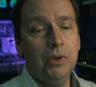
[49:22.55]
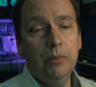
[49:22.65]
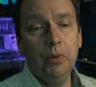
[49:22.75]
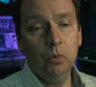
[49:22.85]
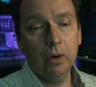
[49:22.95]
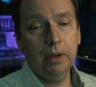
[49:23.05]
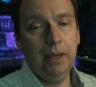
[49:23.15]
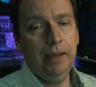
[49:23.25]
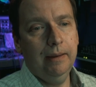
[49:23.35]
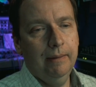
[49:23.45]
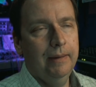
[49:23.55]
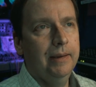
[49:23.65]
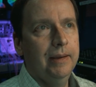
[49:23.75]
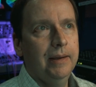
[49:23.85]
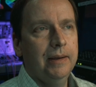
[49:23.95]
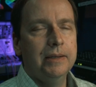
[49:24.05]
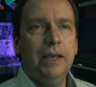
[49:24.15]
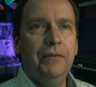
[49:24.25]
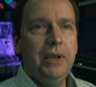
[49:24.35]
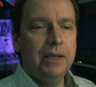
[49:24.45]
So I've been working
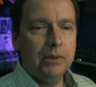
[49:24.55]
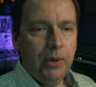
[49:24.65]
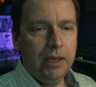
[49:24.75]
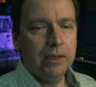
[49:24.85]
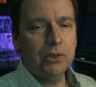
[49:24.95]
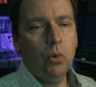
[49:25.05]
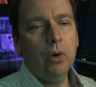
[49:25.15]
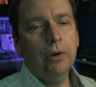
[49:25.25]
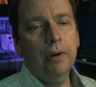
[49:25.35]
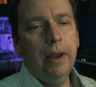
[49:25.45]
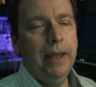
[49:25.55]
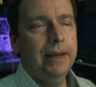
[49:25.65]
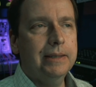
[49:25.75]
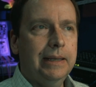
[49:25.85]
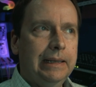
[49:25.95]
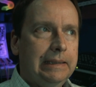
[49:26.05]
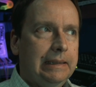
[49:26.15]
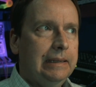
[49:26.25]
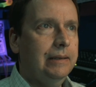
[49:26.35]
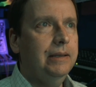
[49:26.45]
seven days a week this quarter, and it's like uh,